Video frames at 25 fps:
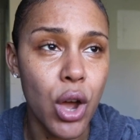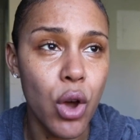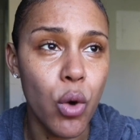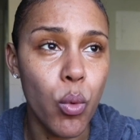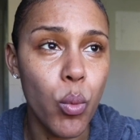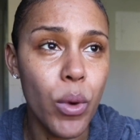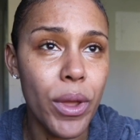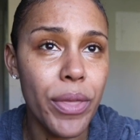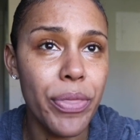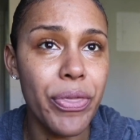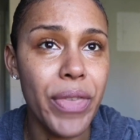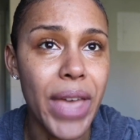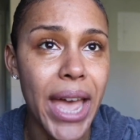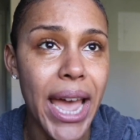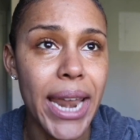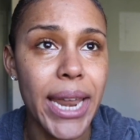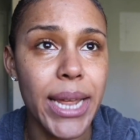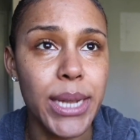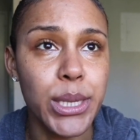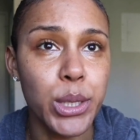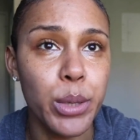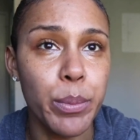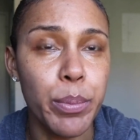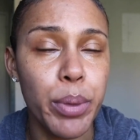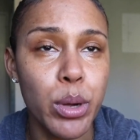with that,
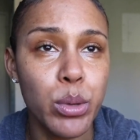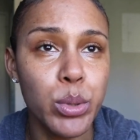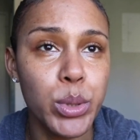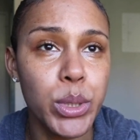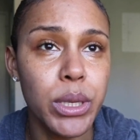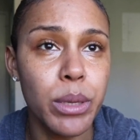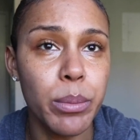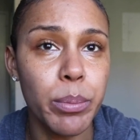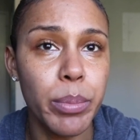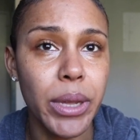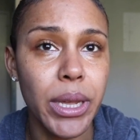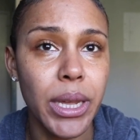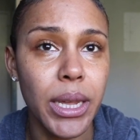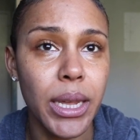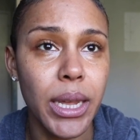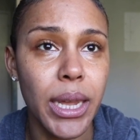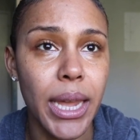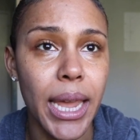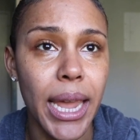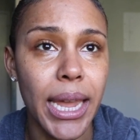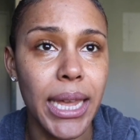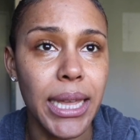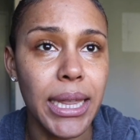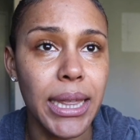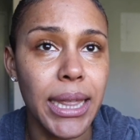it's supposed to be
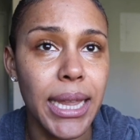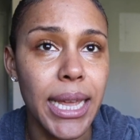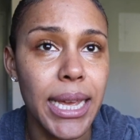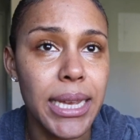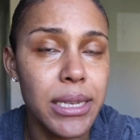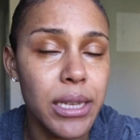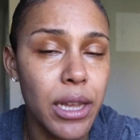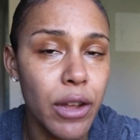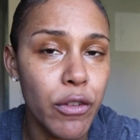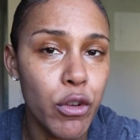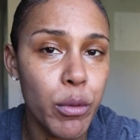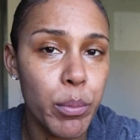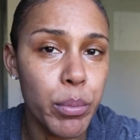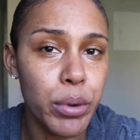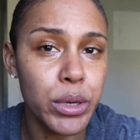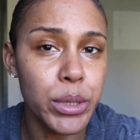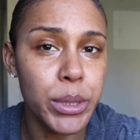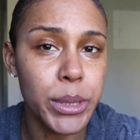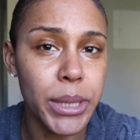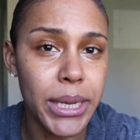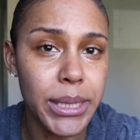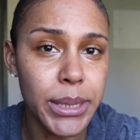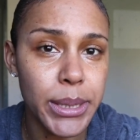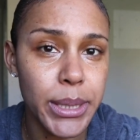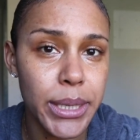a less of a
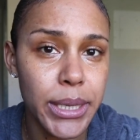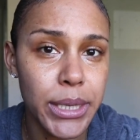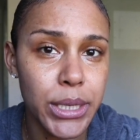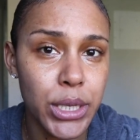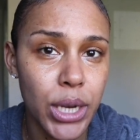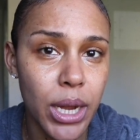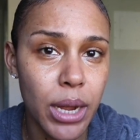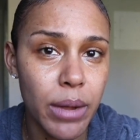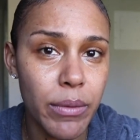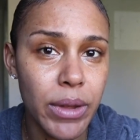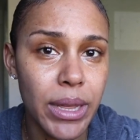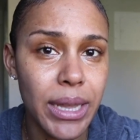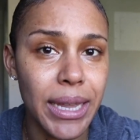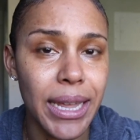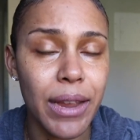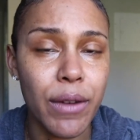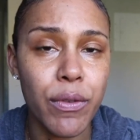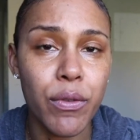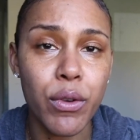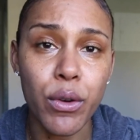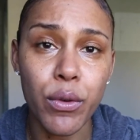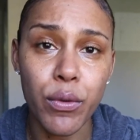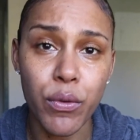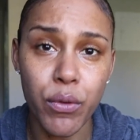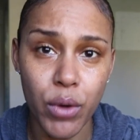percentage of it. Like
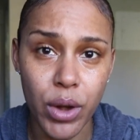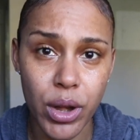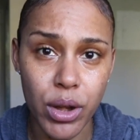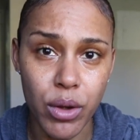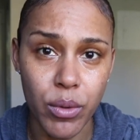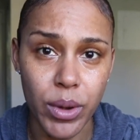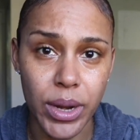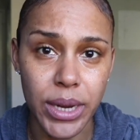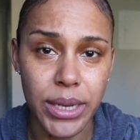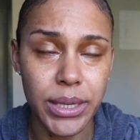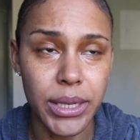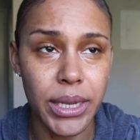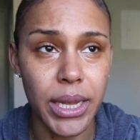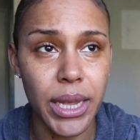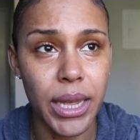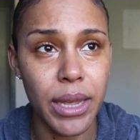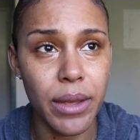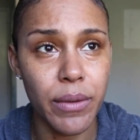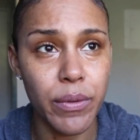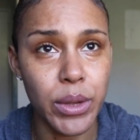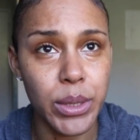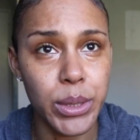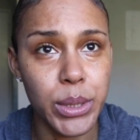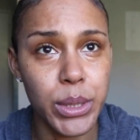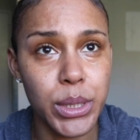for fragrance,
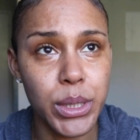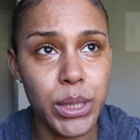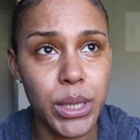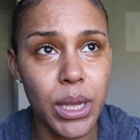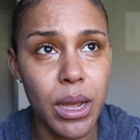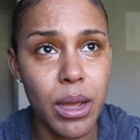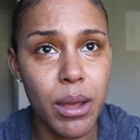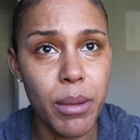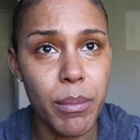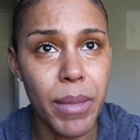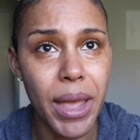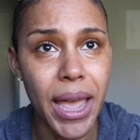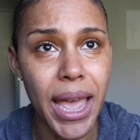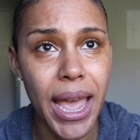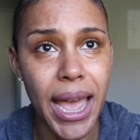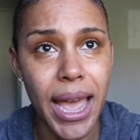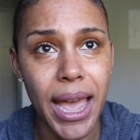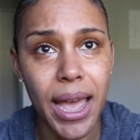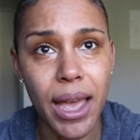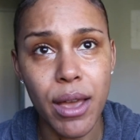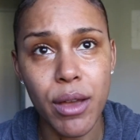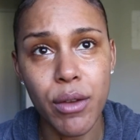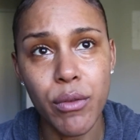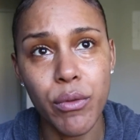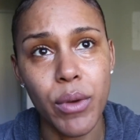if some
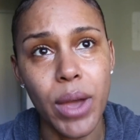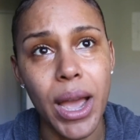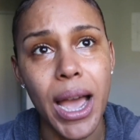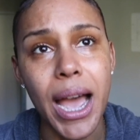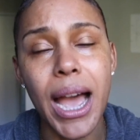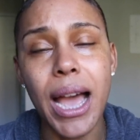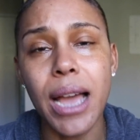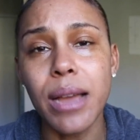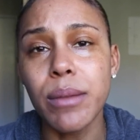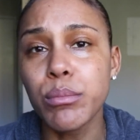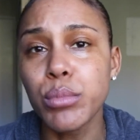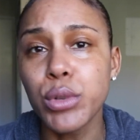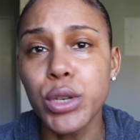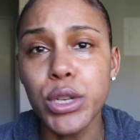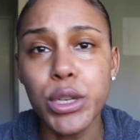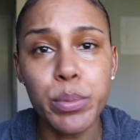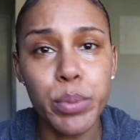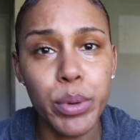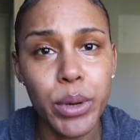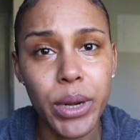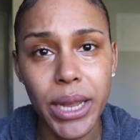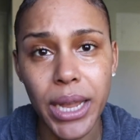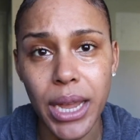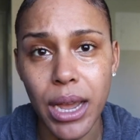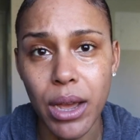have, just
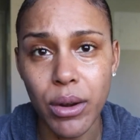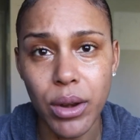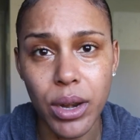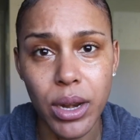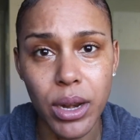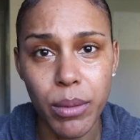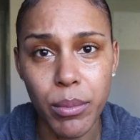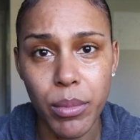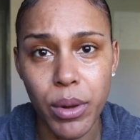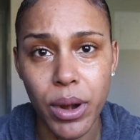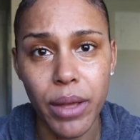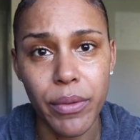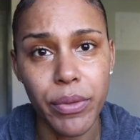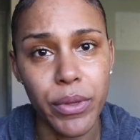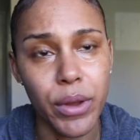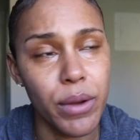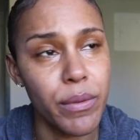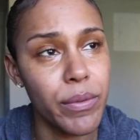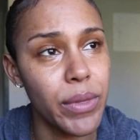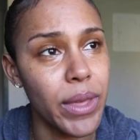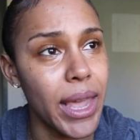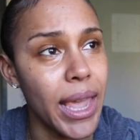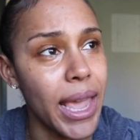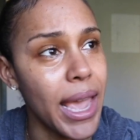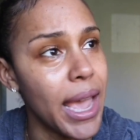putting out a number out there,
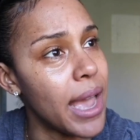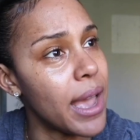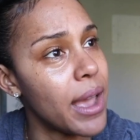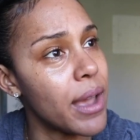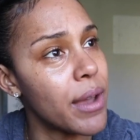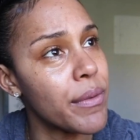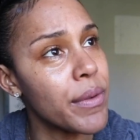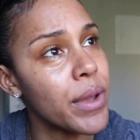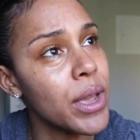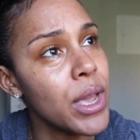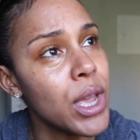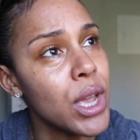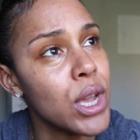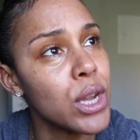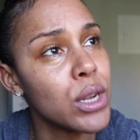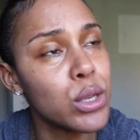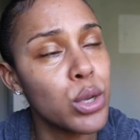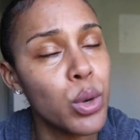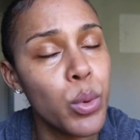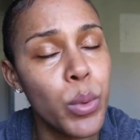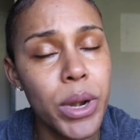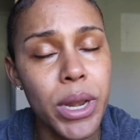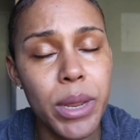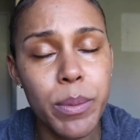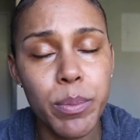if they have
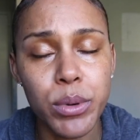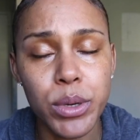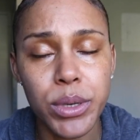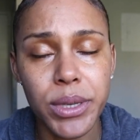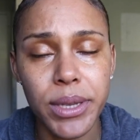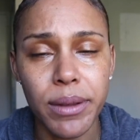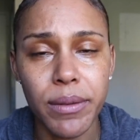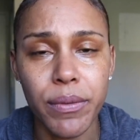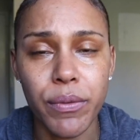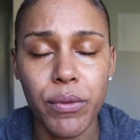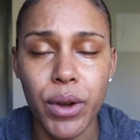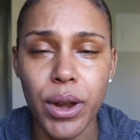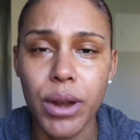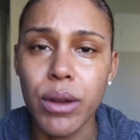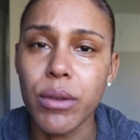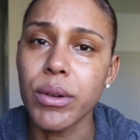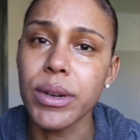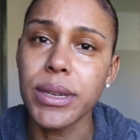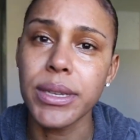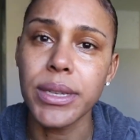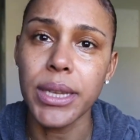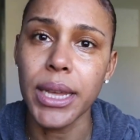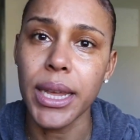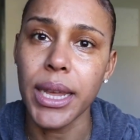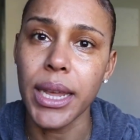20%
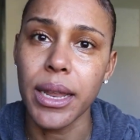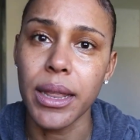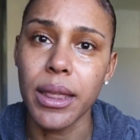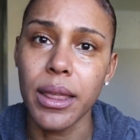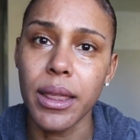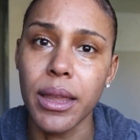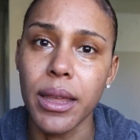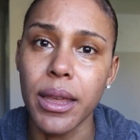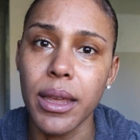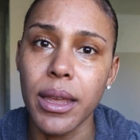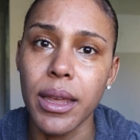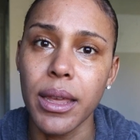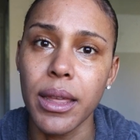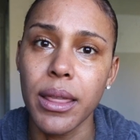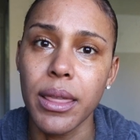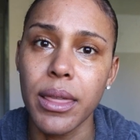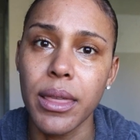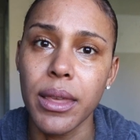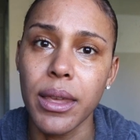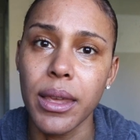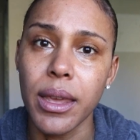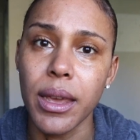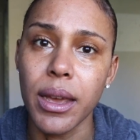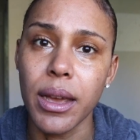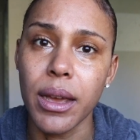fragrance in
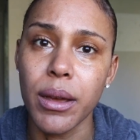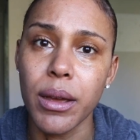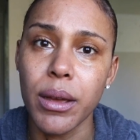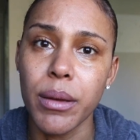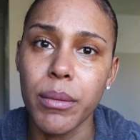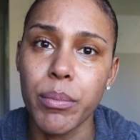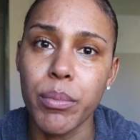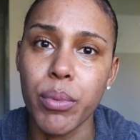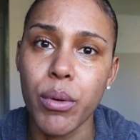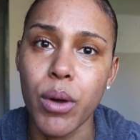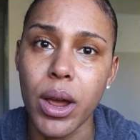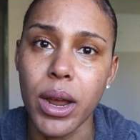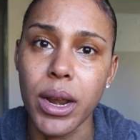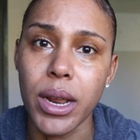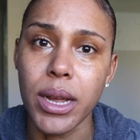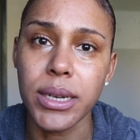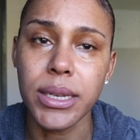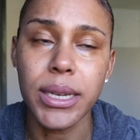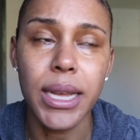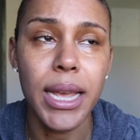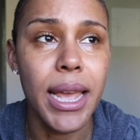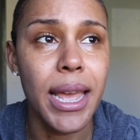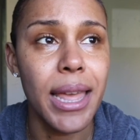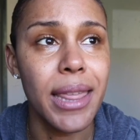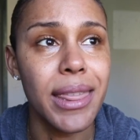the
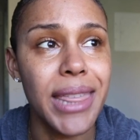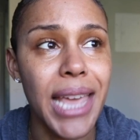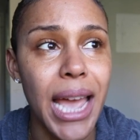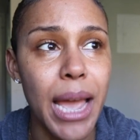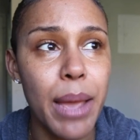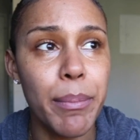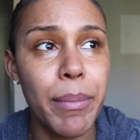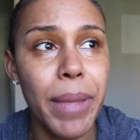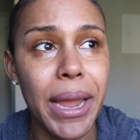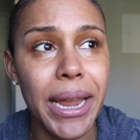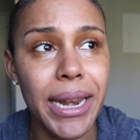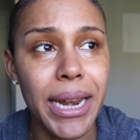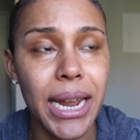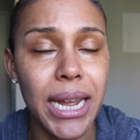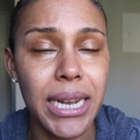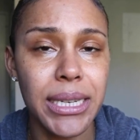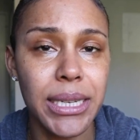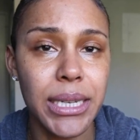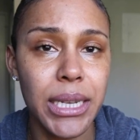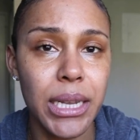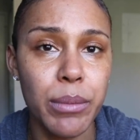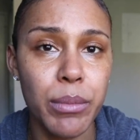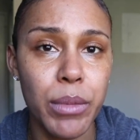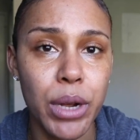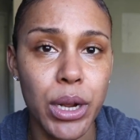product, that might not
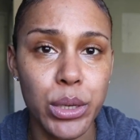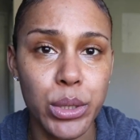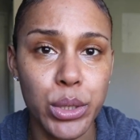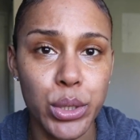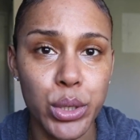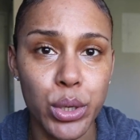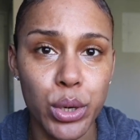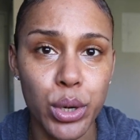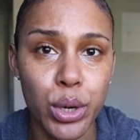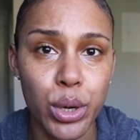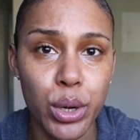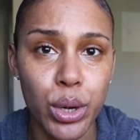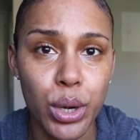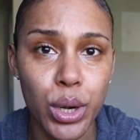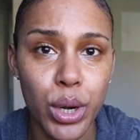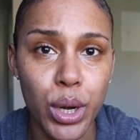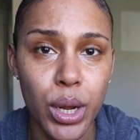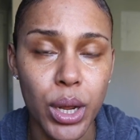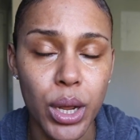deem under